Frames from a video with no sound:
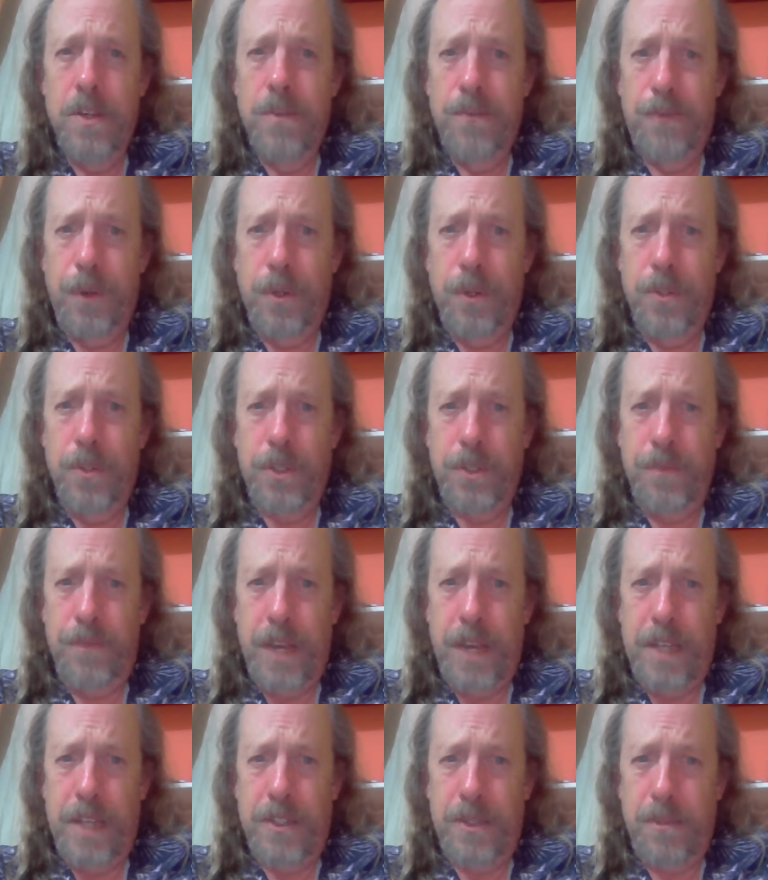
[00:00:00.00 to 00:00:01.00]
fruits and
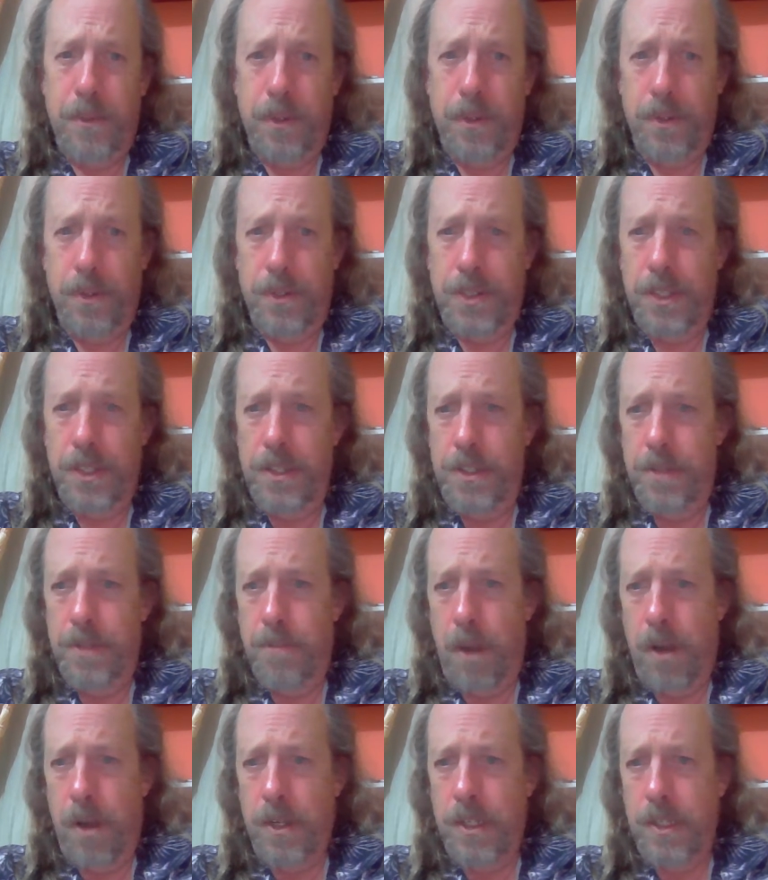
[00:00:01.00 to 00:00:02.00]
vegetables at the
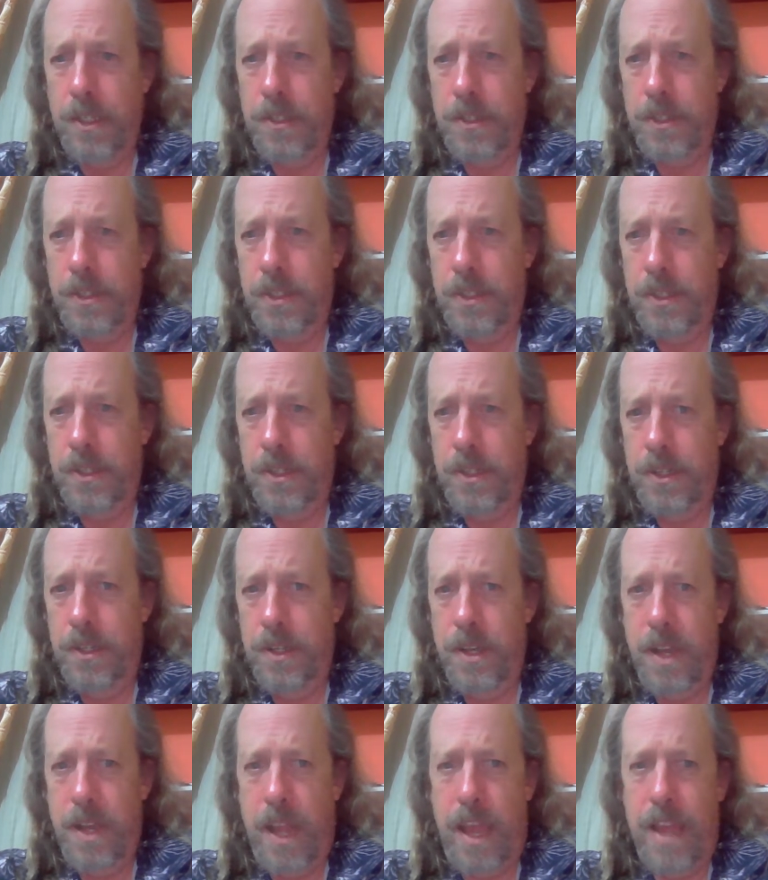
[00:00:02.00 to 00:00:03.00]
markets
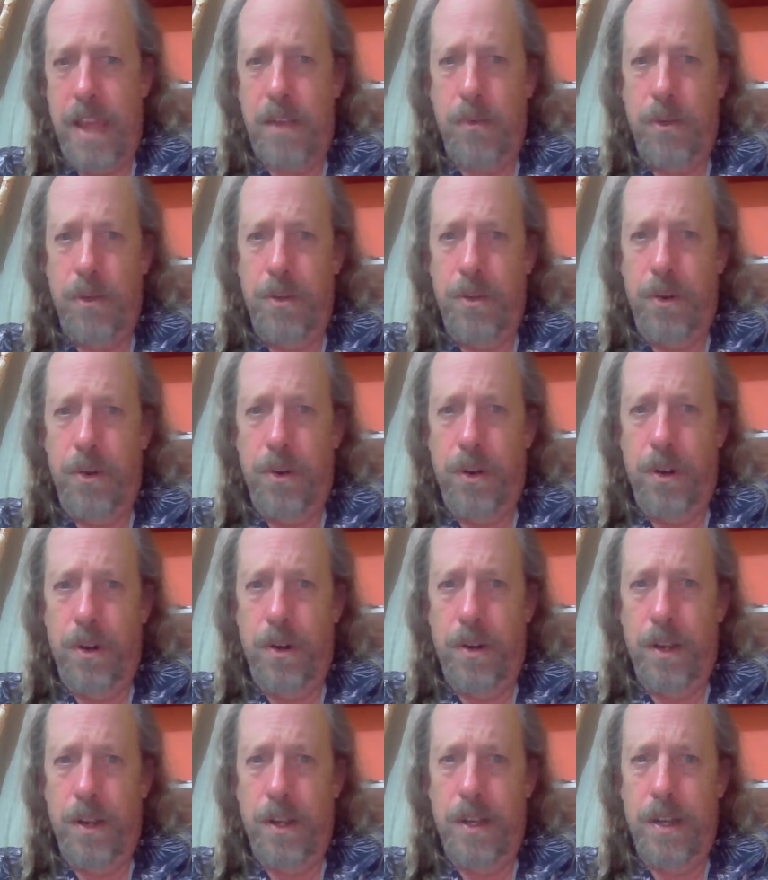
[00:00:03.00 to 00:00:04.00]
in
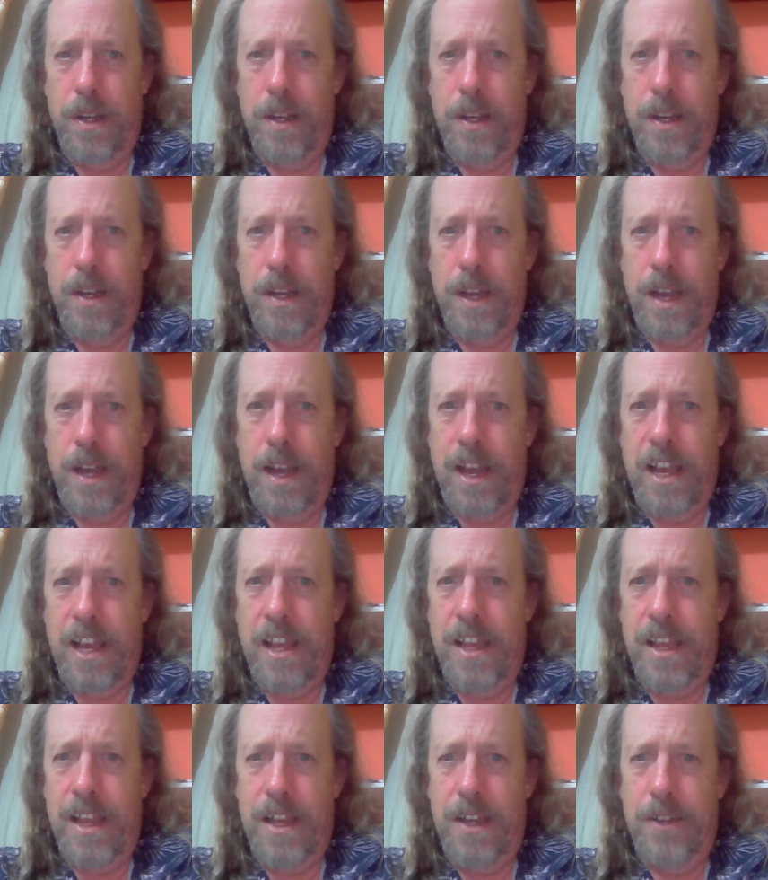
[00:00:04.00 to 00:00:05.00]
Ecuador,
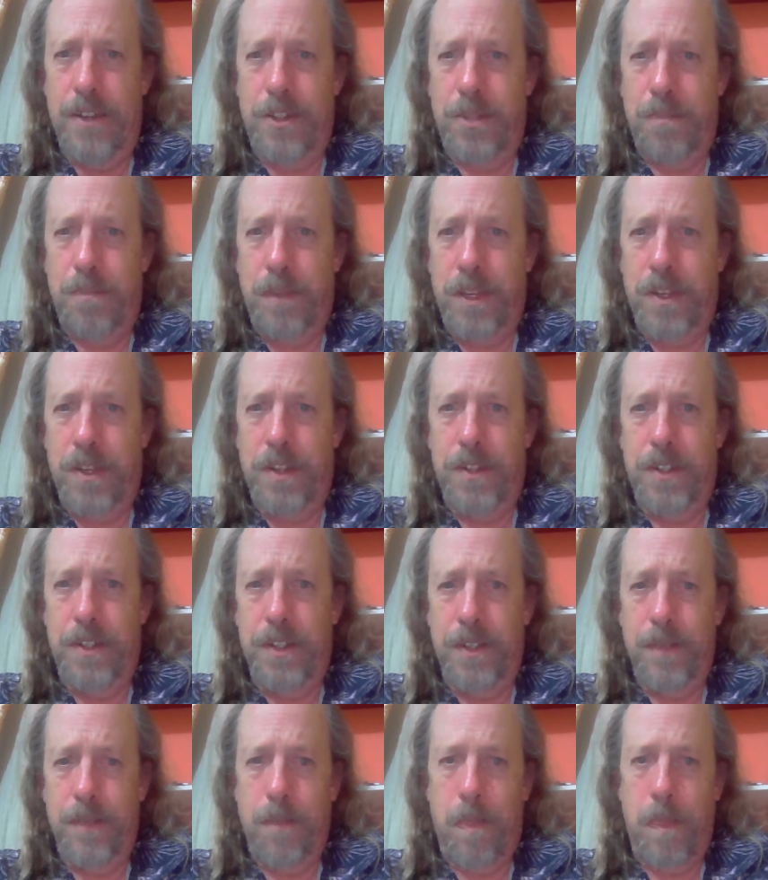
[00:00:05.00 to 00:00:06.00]
I
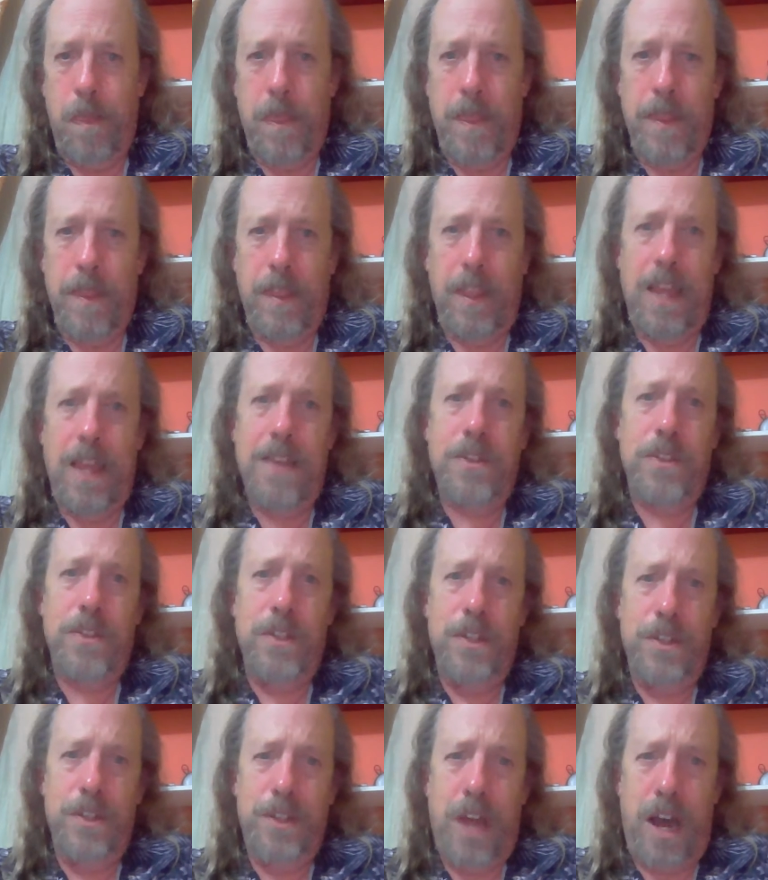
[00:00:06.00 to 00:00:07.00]
spend less
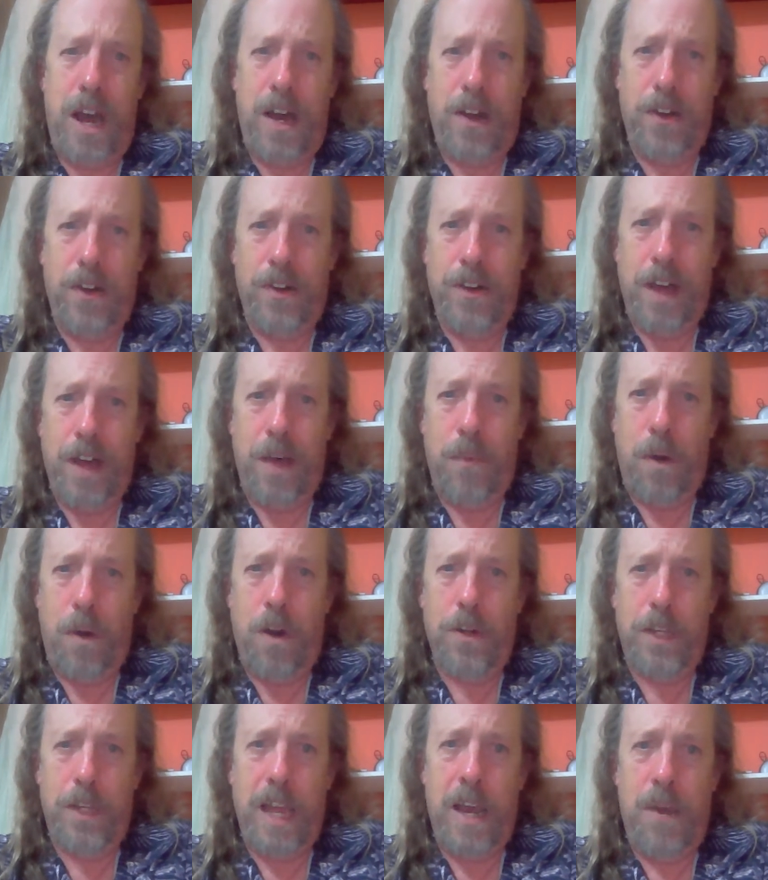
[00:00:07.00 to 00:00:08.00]
than $1 and I
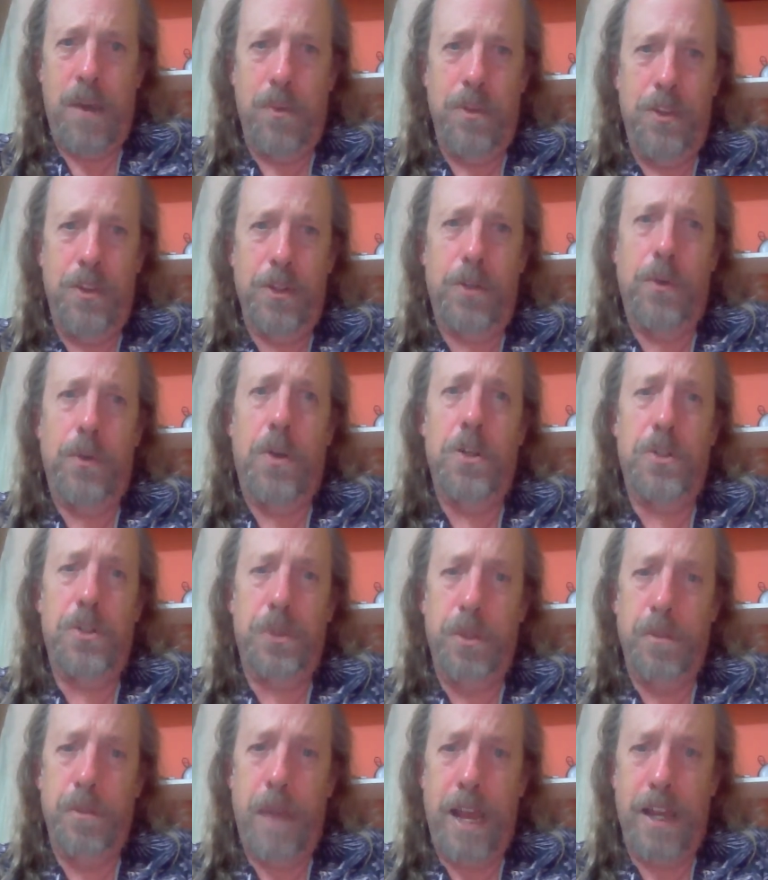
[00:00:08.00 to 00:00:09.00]
walk out with a
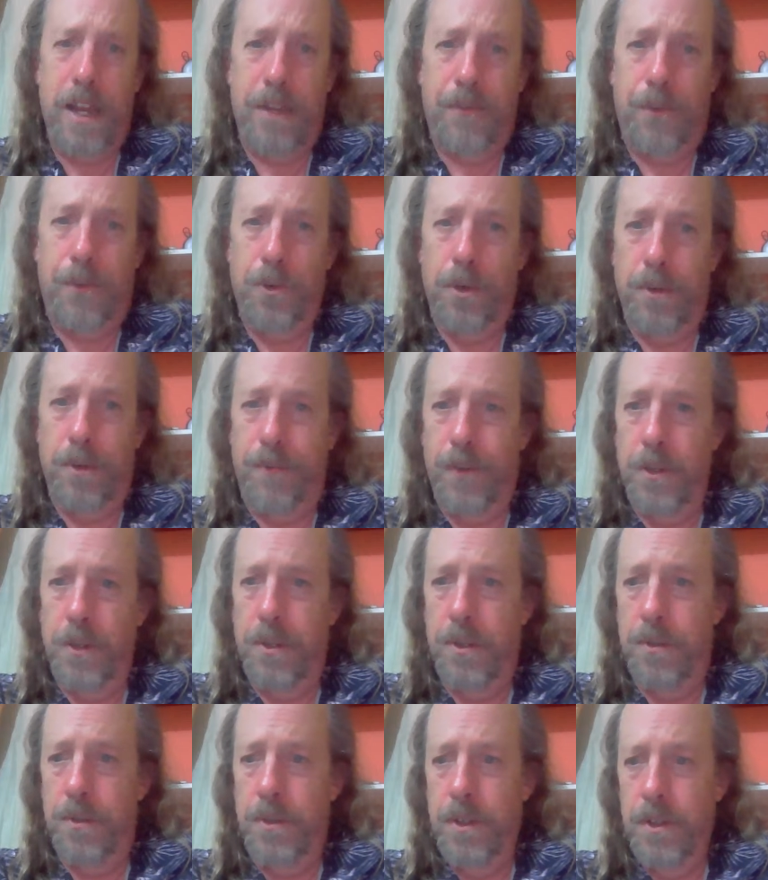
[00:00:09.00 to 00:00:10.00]
grocery bag full of
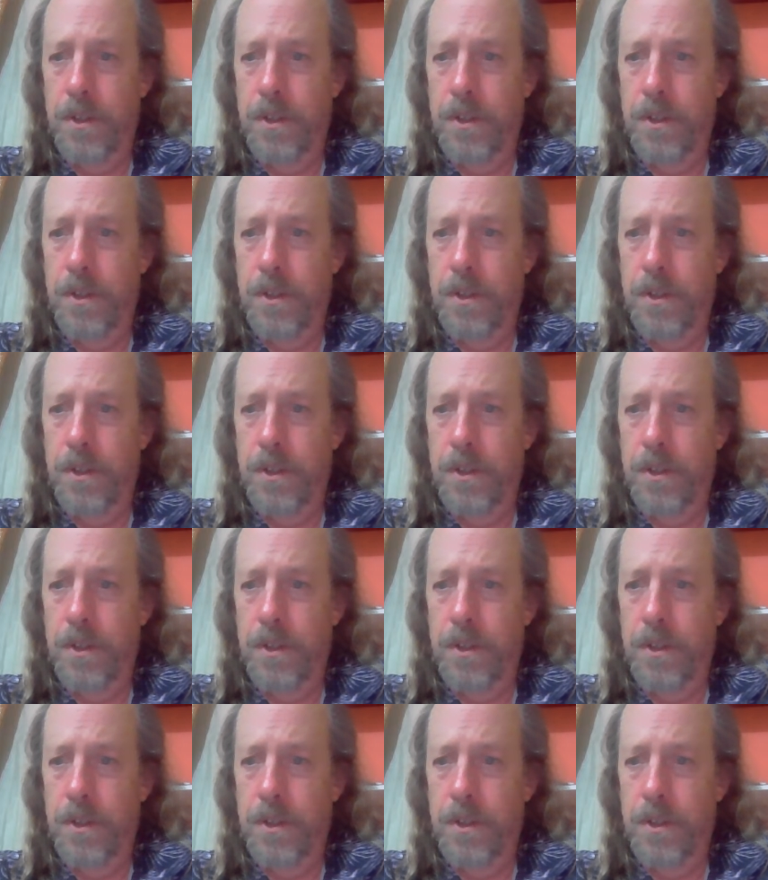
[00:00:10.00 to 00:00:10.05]
food.